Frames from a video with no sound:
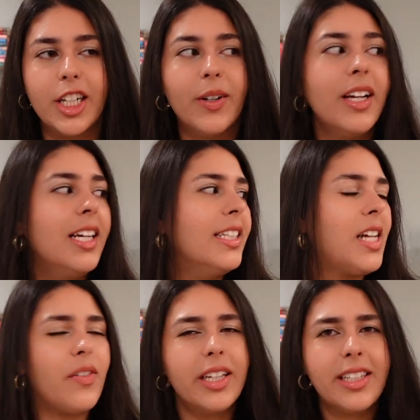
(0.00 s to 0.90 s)
So
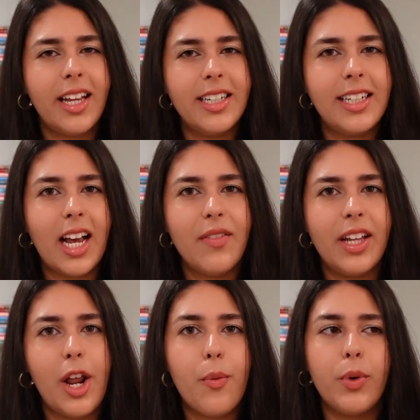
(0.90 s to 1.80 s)
definitely excited to dive
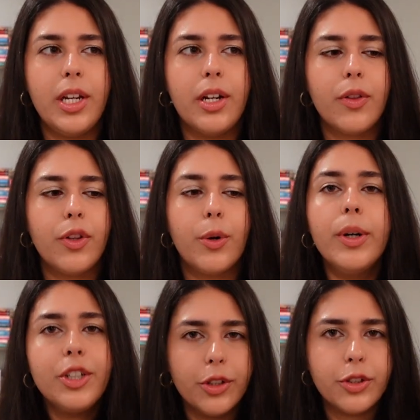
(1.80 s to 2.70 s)
in and read the
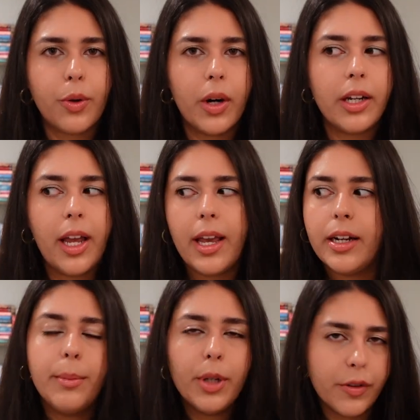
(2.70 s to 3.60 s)
original story
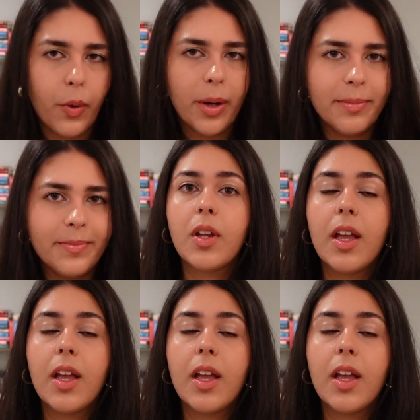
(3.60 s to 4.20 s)
and in book form.